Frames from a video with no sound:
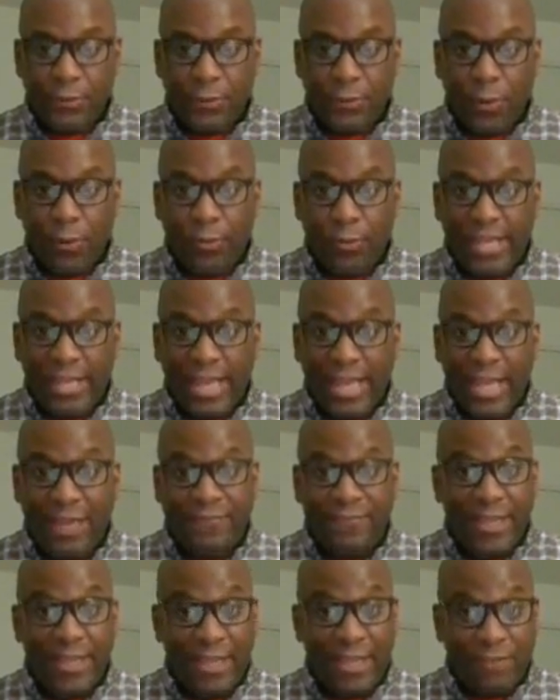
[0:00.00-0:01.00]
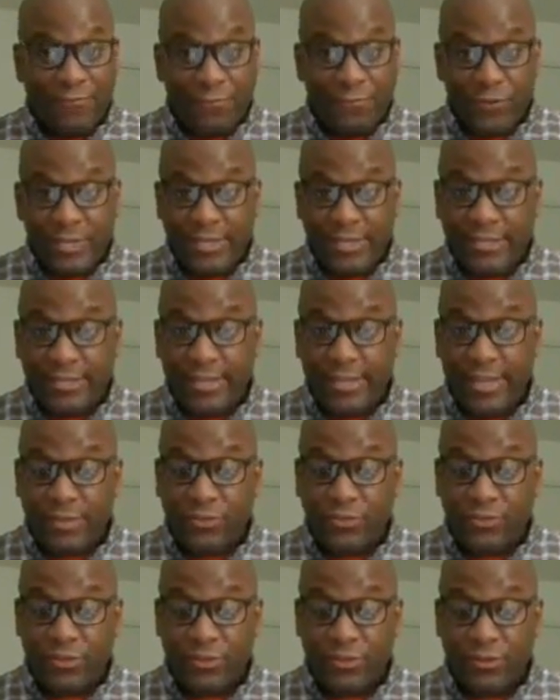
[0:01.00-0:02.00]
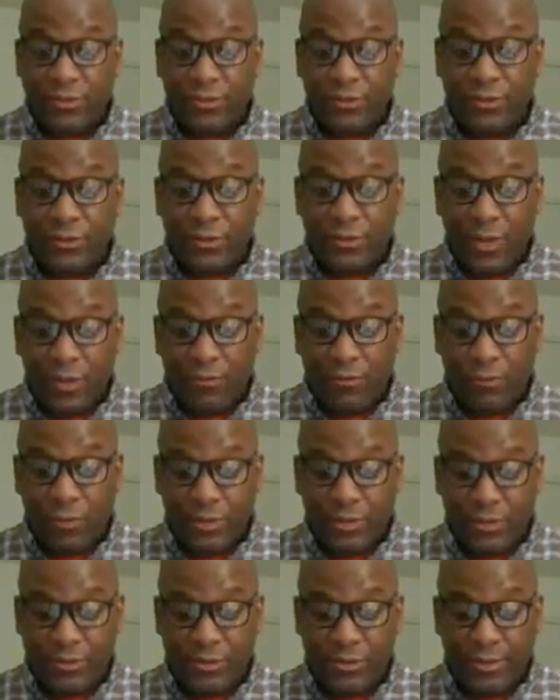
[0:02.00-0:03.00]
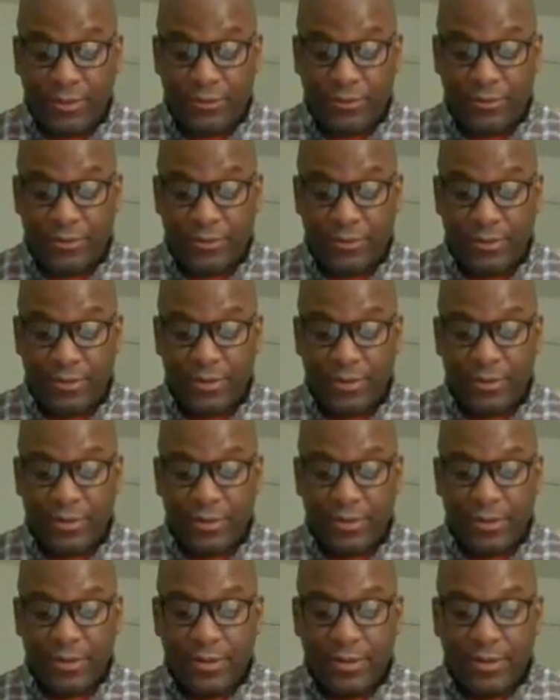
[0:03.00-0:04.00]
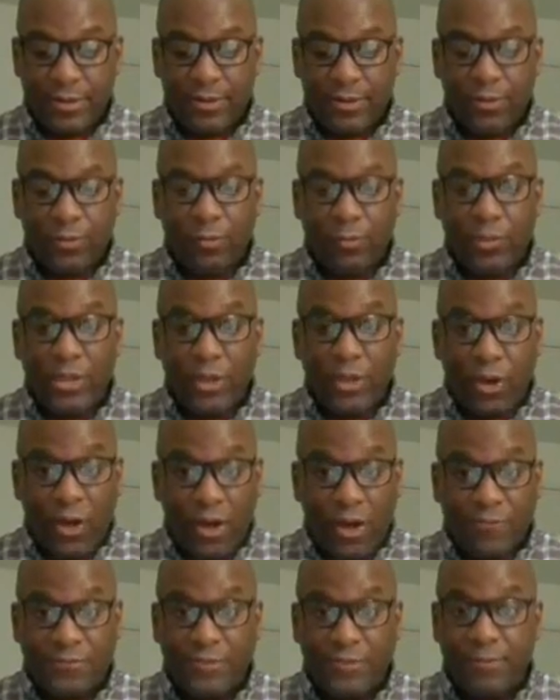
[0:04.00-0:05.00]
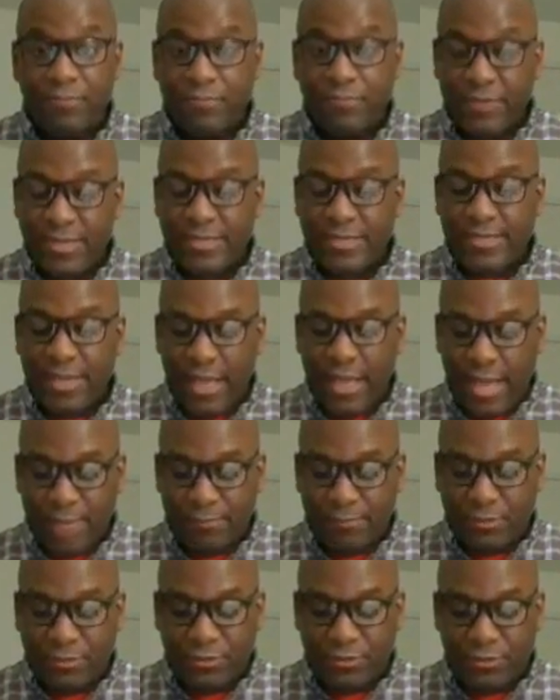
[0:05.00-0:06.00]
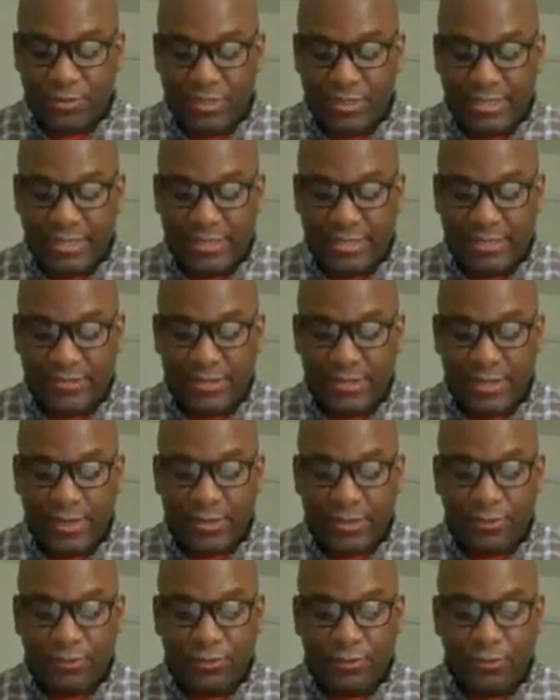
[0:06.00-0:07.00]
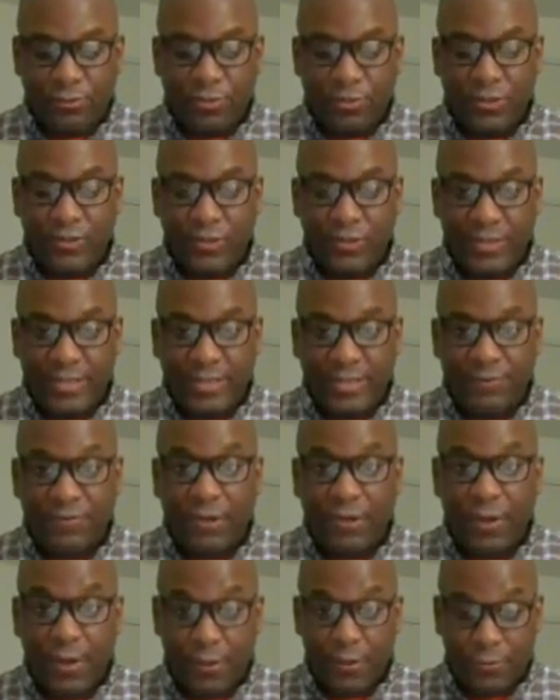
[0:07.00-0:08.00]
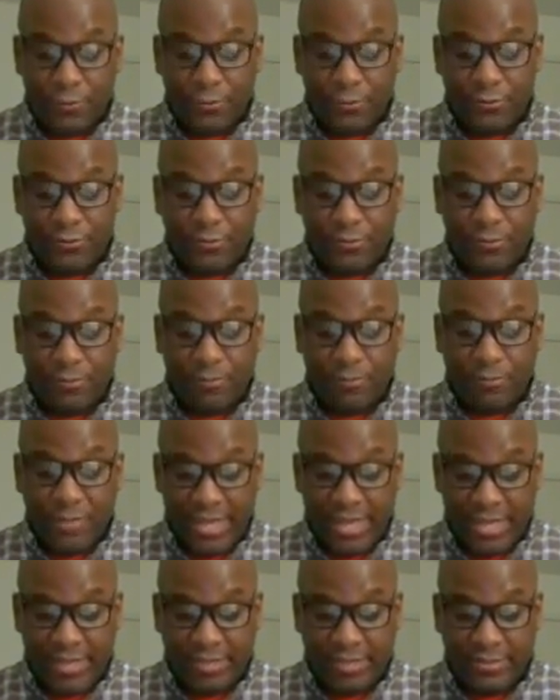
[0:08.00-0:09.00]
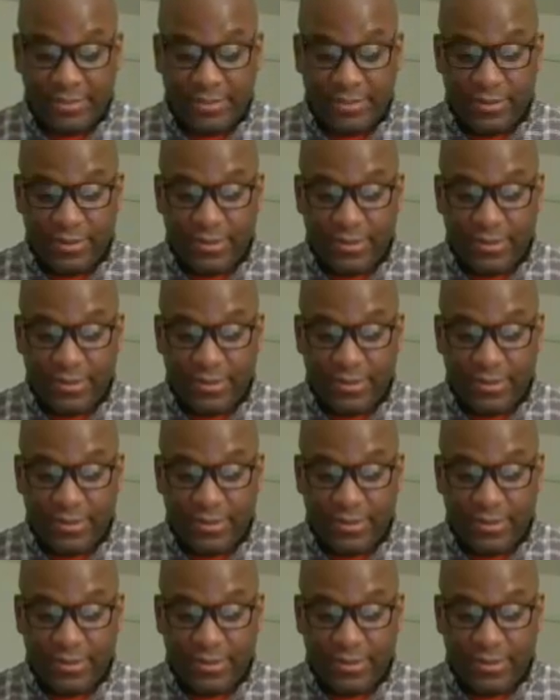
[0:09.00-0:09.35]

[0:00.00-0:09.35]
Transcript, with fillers: Though we have every intention to love one another, we often miss opportunities to relieve others' pain.